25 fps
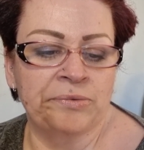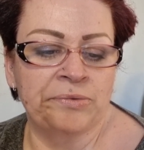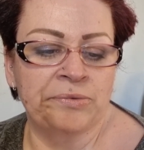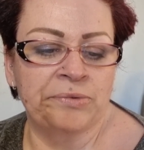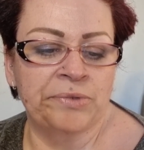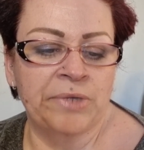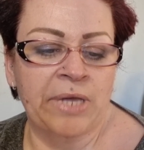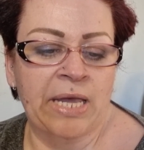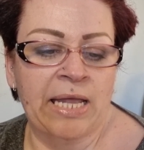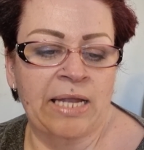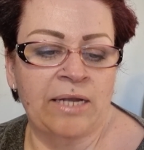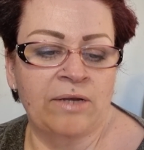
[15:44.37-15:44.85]

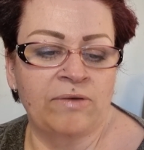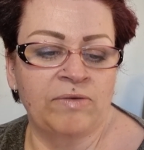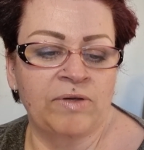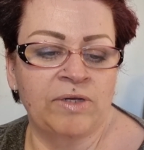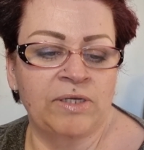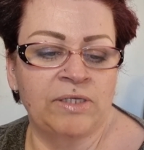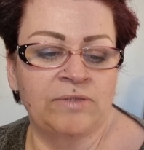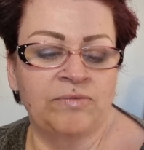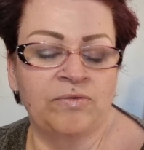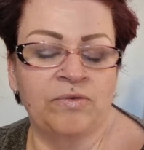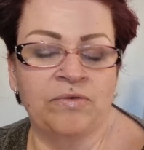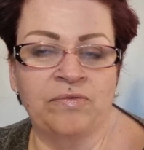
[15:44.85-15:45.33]

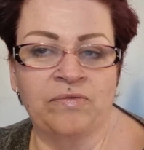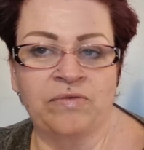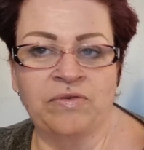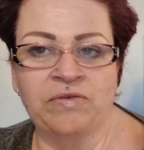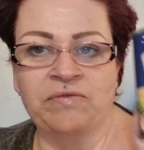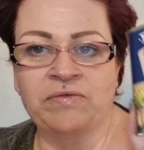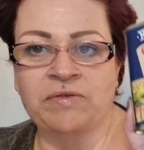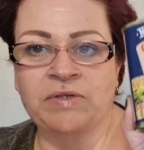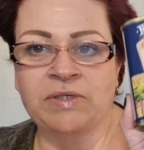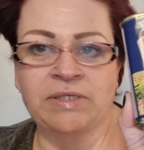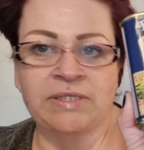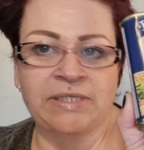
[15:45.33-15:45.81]
calories for
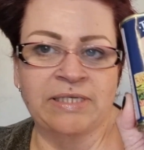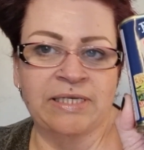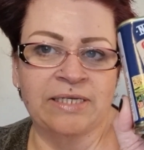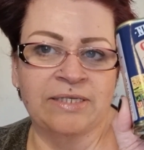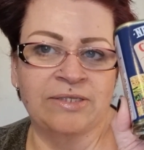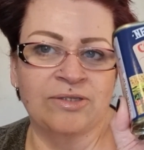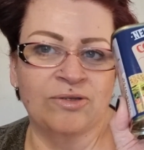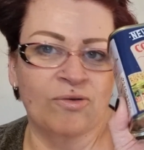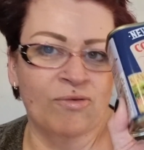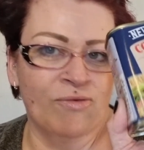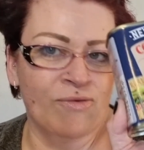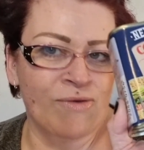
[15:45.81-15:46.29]

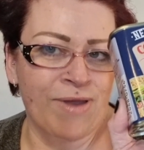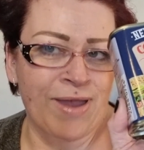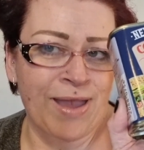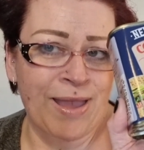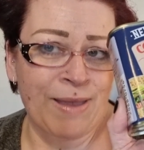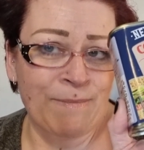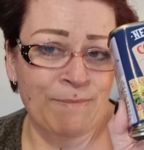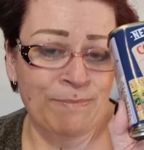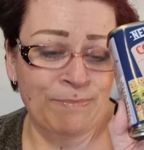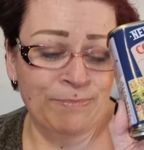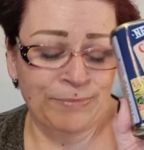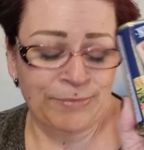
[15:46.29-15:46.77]
56
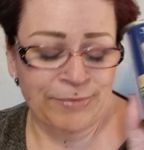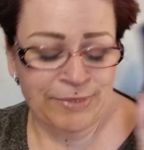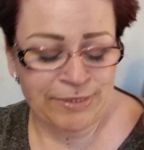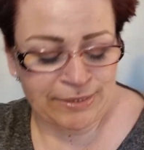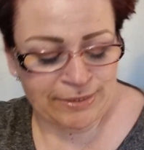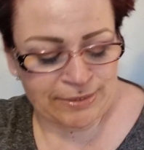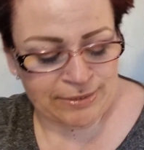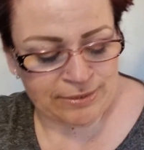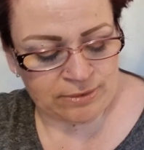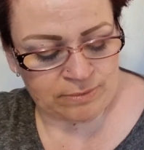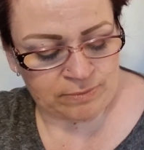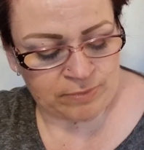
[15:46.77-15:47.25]

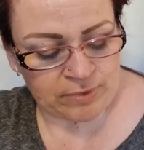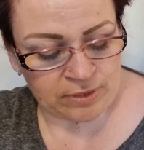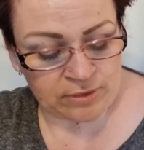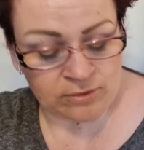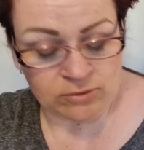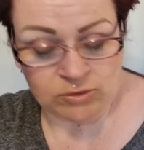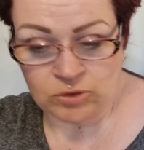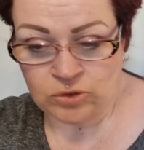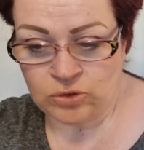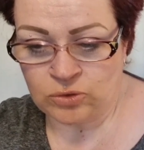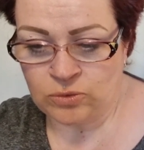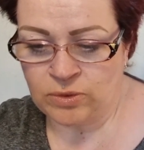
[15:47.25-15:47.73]
grams. I
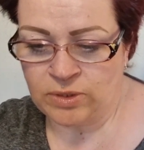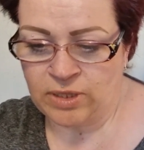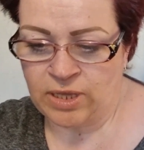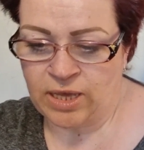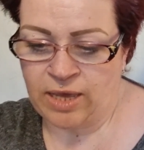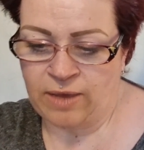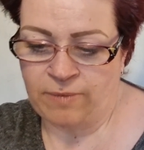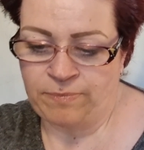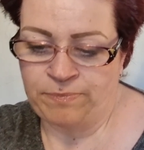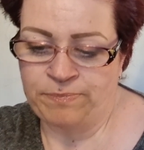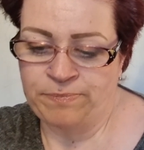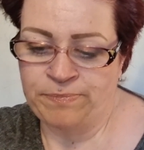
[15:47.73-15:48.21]
got two of
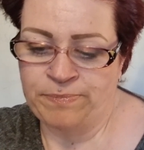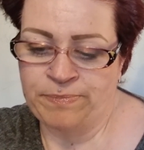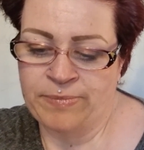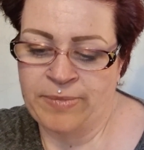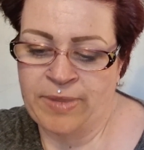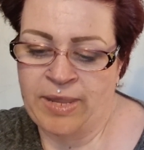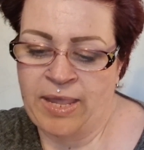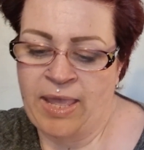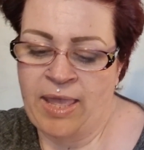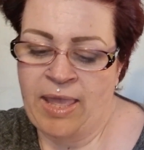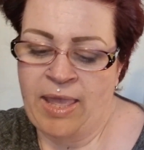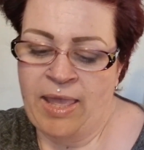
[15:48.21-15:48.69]
them.
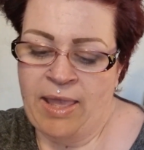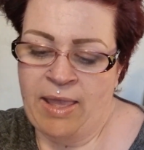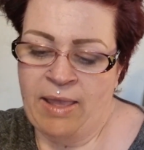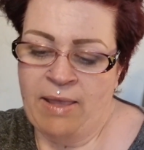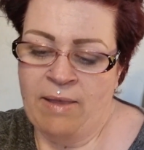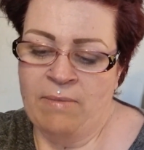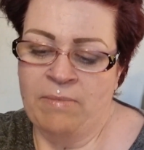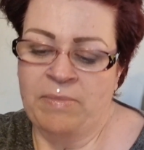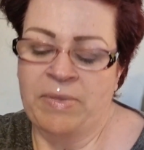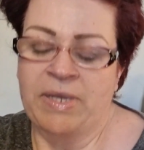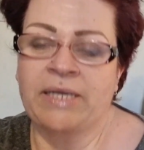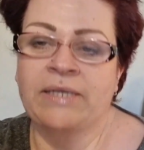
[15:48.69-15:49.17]

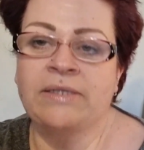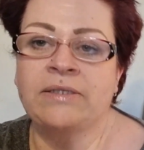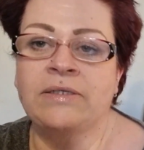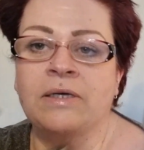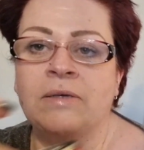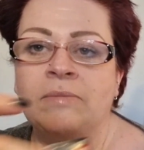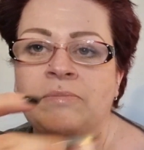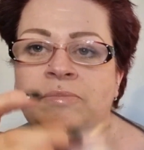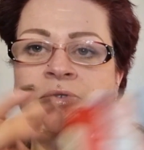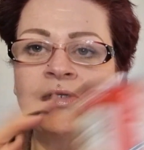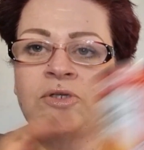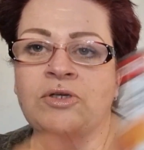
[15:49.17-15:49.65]
Picked
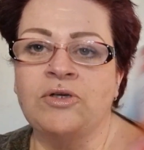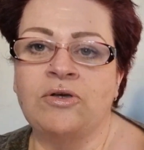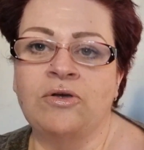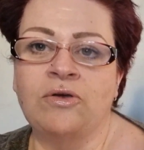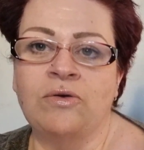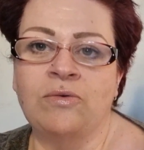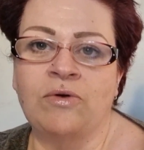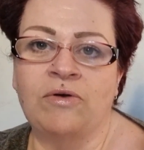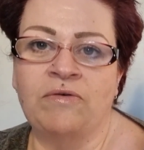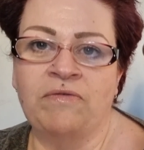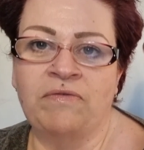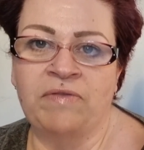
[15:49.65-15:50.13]
up
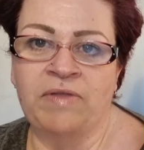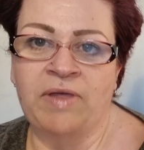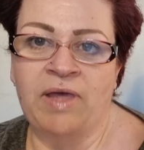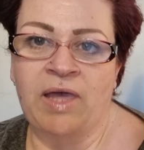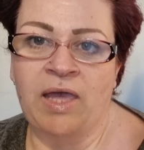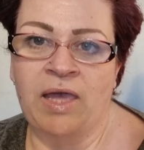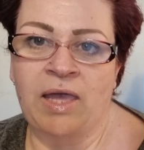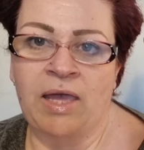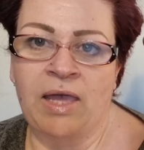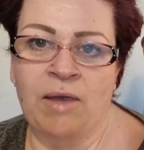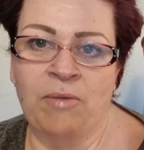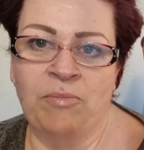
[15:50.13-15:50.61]
two of
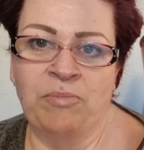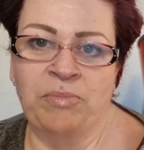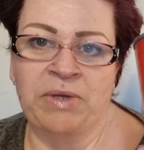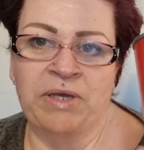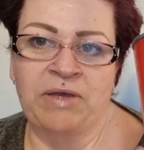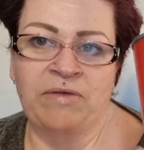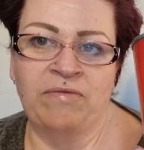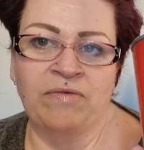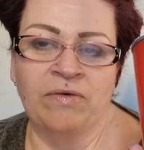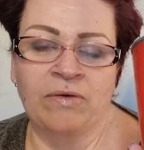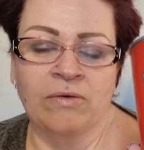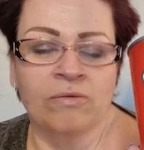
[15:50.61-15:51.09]
their
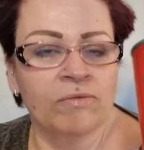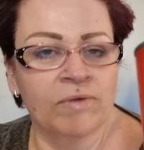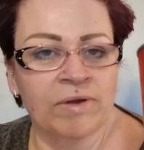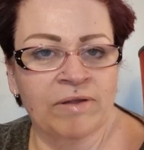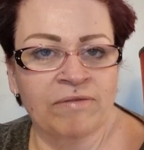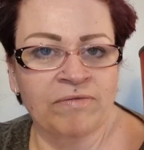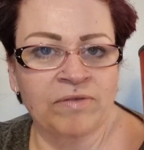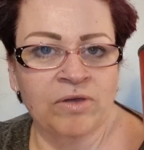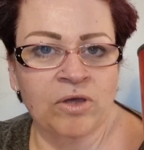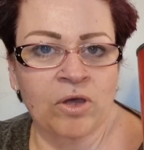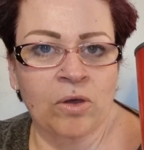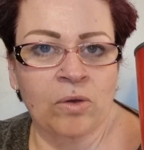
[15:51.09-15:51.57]
beef
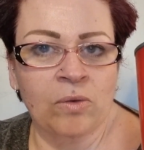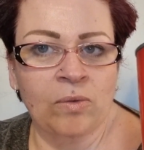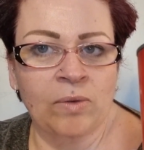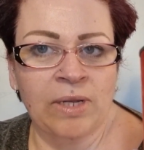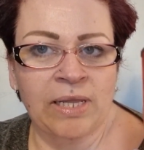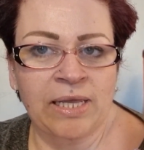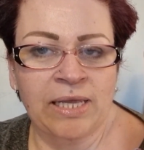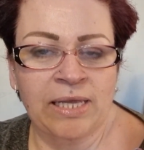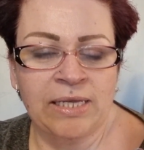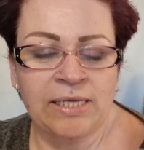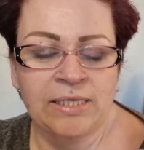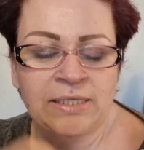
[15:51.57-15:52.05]

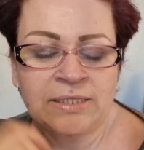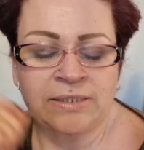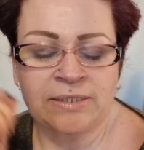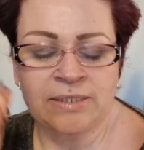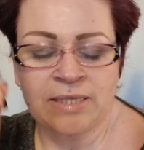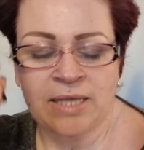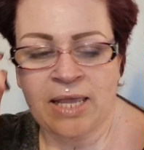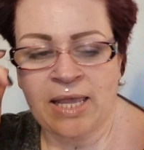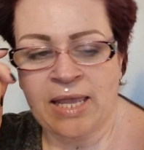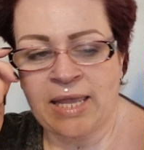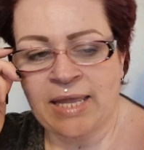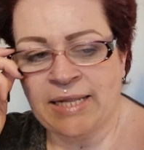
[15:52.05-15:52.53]
raviolis.
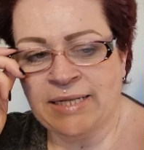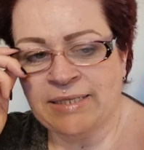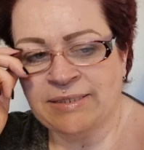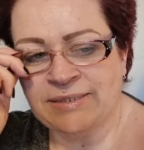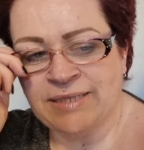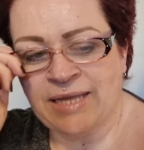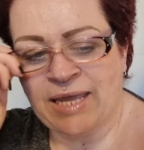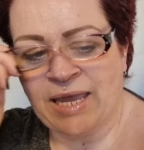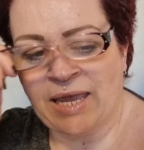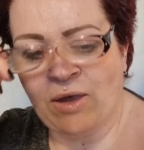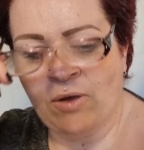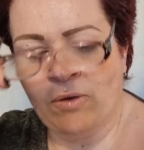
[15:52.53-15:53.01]

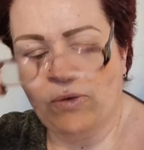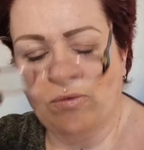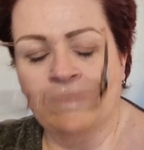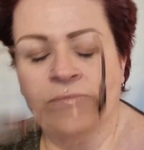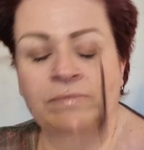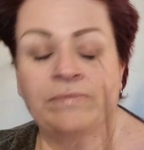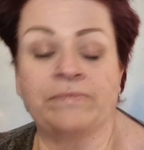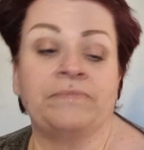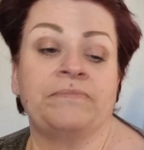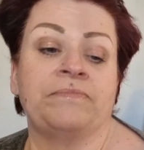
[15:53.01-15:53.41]
Now,